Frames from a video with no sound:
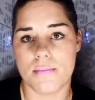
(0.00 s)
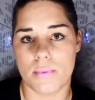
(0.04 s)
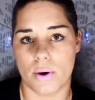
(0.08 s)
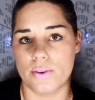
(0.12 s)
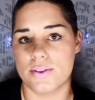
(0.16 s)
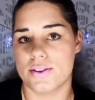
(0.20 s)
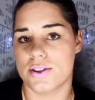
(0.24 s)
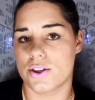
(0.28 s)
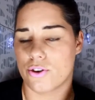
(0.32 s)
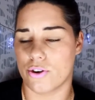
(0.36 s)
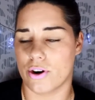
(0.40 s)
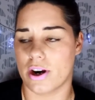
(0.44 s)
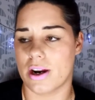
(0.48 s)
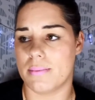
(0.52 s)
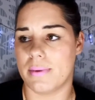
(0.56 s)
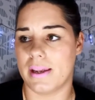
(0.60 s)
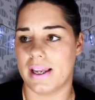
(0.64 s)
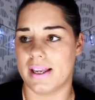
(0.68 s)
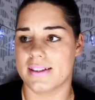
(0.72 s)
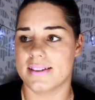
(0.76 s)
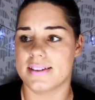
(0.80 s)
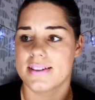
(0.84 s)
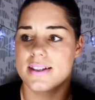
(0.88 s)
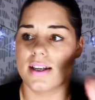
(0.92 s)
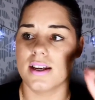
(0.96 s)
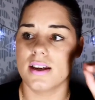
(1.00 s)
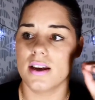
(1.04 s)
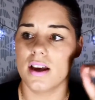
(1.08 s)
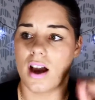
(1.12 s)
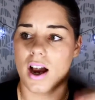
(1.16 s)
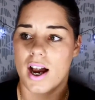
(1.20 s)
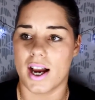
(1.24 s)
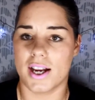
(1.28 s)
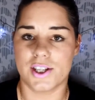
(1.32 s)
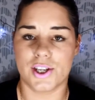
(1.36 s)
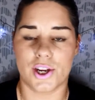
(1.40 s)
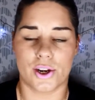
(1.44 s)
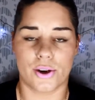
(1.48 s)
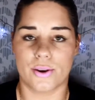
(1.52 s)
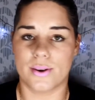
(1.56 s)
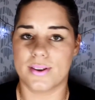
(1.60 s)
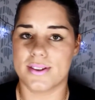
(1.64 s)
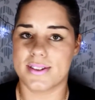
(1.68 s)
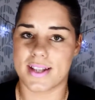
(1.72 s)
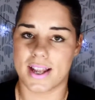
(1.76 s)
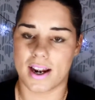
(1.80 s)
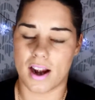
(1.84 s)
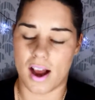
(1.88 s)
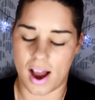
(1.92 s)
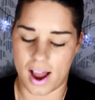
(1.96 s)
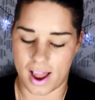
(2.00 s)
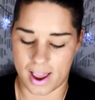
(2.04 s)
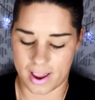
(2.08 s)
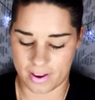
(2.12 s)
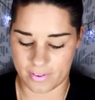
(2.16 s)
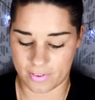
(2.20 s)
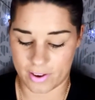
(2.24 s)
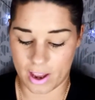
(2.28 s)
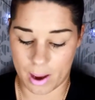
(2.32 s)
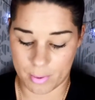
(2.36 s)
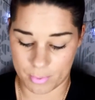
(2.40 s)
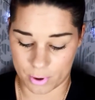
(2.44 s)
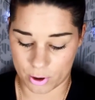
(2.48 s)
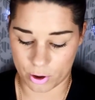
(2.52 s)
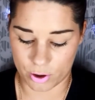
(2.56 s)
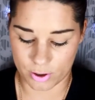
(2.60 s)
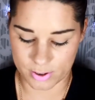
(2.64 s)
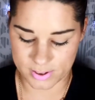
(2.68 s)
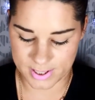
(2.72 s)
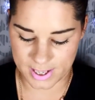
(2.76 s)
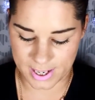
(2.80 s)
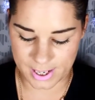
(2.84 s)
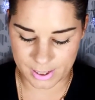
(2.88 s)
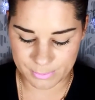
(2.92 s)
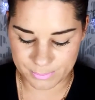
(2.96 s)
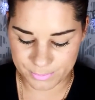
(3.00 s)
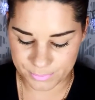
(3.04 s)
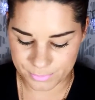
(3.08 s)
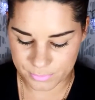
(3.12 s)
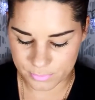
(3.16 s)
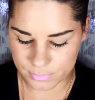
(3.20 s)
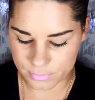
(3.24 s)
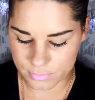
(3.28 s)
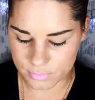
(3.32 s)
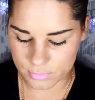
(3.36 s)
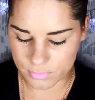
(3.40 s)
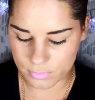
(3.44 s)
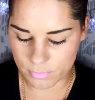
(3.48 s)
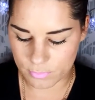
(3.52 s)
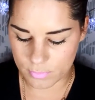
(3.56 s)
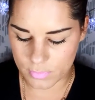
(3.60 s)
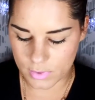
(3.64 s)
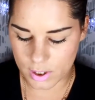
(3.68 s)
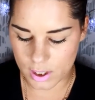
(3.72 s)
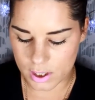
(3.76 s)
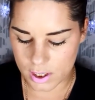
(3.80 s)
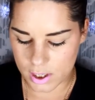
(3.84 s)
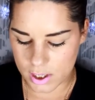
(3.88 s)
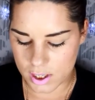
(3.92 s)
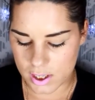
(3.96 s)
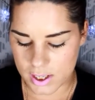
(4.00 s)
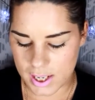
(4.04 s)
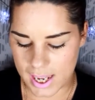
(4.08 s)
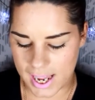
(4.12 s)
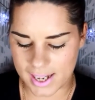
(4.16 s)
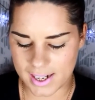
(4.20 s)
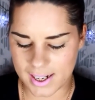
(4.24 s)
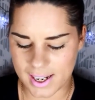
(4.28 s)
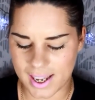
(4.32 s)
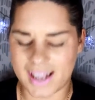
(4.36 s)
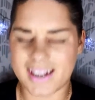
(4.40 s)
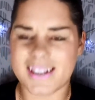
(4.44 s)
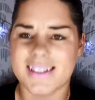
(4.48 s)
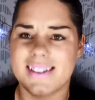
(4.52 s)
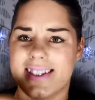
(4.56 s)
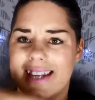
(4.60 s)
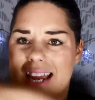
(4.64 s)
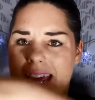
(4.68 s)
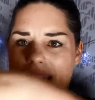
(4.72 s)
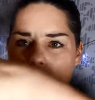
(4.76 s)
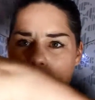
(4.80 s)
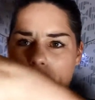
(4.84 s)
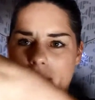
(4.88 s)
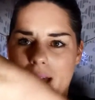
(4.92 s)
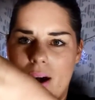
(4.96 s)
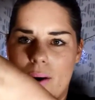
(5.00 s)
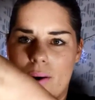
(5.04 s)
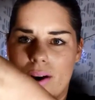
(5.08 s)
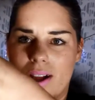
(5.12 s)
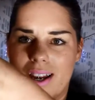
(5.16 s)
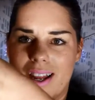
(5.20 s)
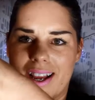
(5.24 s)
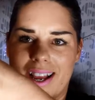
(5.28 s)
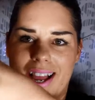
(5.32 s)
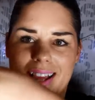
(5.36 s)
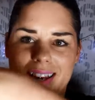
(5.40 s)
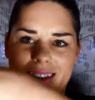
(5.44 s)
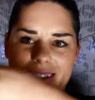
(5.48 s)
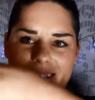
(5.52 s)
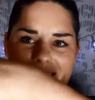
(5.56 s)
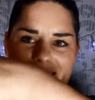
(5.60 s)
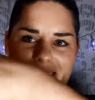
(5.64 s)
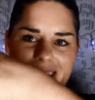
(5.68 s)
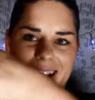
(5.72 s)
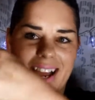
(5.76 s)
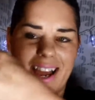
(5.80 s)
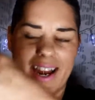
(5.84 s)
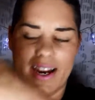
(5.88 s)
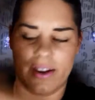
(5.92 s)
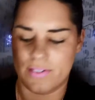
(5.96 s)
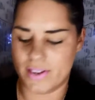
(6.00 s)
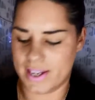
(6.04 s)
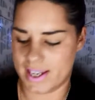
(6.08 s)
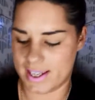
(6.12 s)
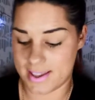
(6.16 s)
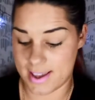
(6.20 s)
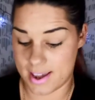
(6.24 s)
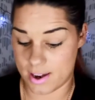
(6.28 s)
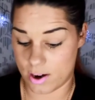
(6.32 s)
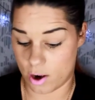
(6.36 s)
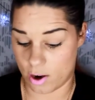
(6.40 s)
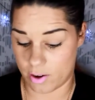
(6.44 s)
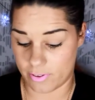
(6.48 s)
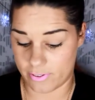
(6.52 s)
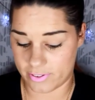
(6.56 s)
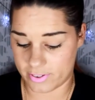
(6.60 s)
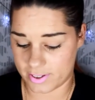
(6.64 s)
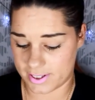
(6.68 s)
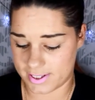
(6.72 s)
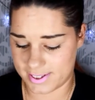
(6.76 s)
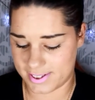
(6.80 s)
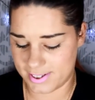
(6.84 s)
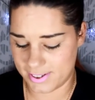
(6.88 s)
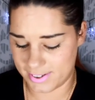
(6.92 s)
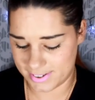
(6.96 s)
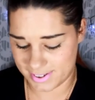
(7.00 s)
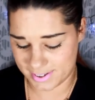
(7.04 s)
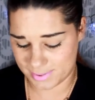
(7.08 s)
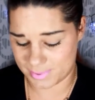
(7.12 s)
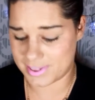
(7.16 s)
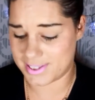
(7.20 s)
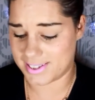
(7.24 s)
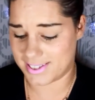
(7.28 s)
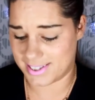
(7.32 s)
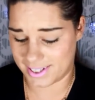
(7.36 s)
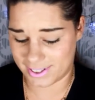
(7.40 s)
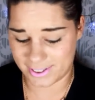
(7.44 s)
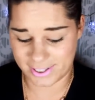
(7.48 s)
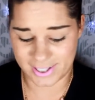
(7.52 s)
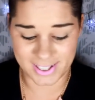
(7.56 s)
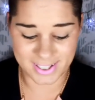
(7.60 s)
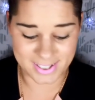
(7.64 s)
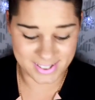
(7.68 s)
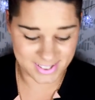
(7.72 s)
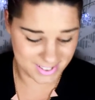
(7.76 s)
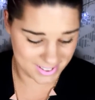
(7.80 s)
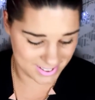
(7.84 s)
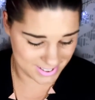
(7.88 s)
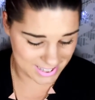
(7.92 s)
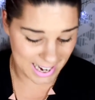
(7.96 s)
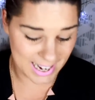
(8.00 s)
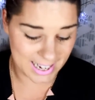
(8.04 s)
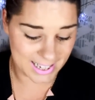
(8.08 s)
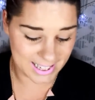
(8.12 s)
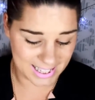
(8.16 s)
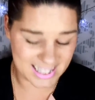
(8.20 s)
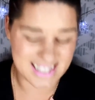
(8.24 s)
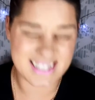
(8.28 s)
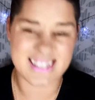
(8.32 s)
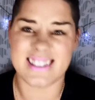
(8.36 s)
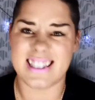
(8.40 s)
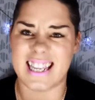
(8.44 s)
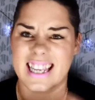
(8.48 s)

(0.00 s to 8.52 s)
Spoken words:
most creamiest eyeshadows that I have come across yet. And staying power, like look at that, I can't even get that off. It's some serious staying